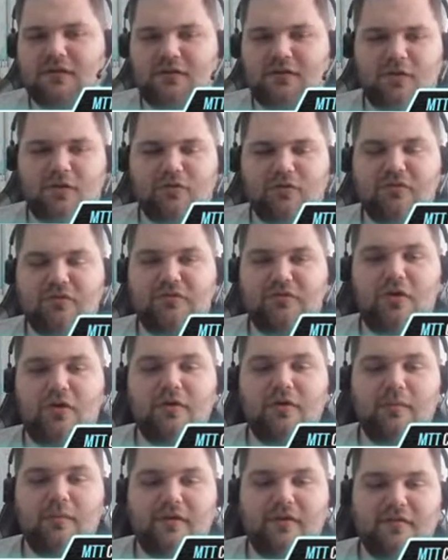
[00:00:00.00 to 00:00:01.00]
Those
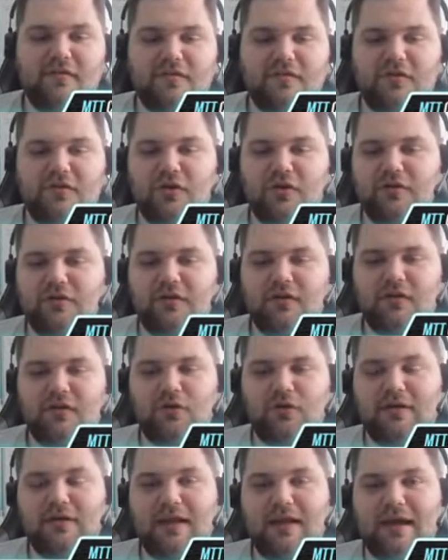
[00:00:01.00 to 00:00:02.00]
tournaments could
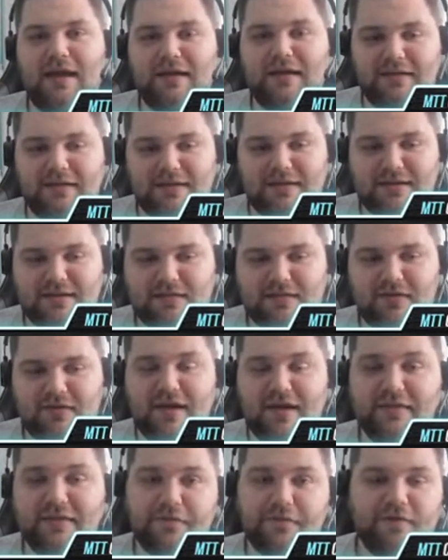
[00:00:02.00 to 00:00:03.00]
look like this. You
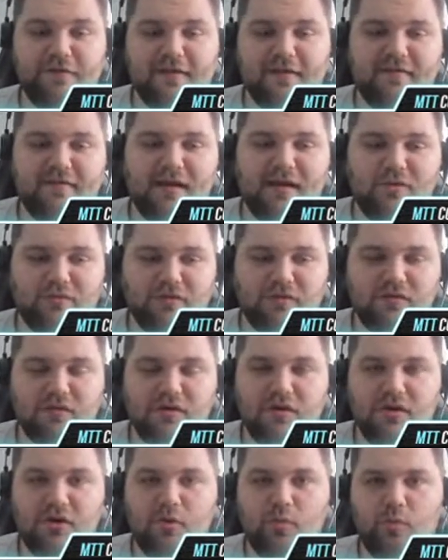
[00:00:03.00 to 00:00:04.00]
got the freeze out,
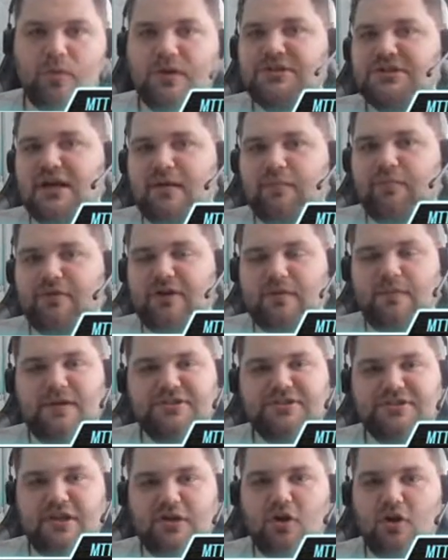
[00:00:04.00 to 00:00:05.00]
which are pretty
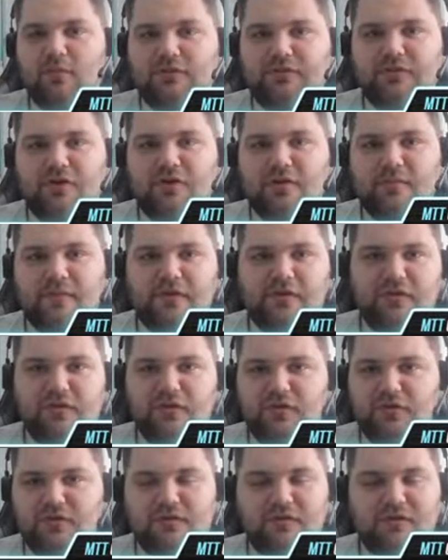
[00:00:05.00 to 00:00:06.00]
much the normal tournament.
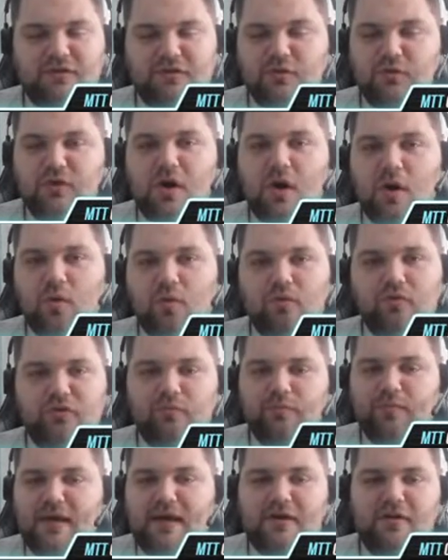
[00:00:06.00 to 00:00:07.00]
You
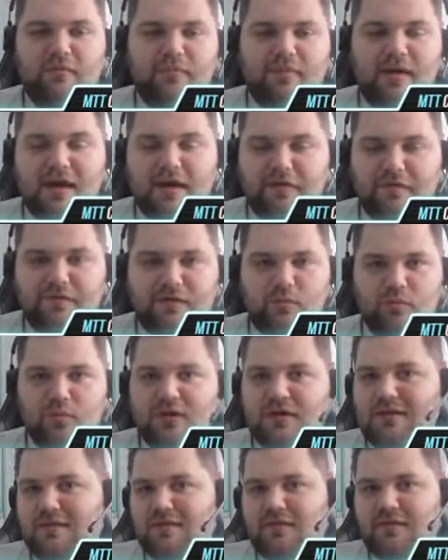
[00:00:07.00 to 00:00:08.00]
pay your buy-in fee
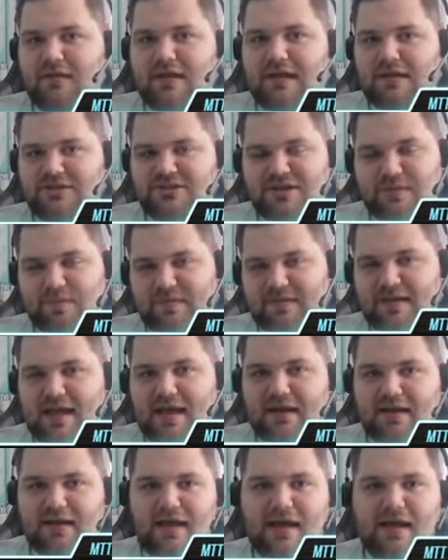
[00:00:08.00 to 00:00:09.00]
once, you get a chip
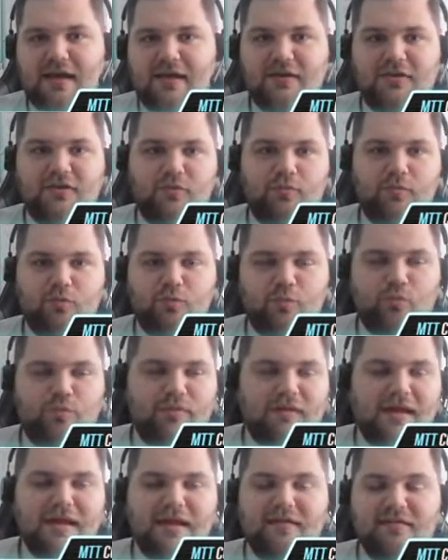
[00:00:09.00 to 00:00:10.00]
stack, and you
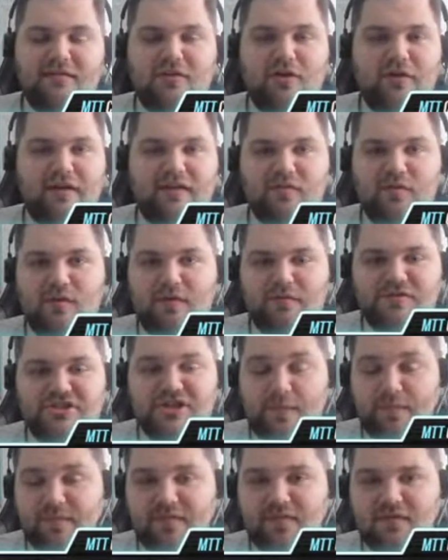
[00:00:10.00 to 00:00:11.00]
play as long as you have
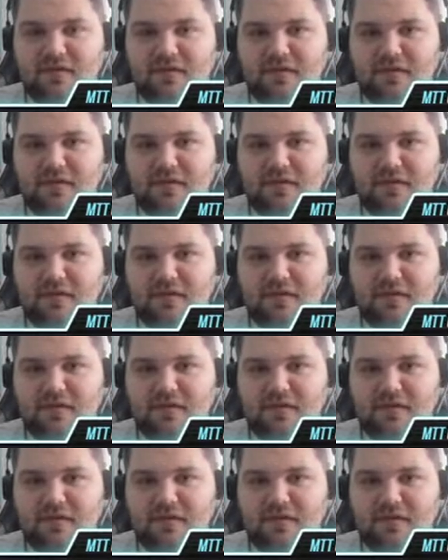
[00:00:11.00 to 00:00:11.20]
chips.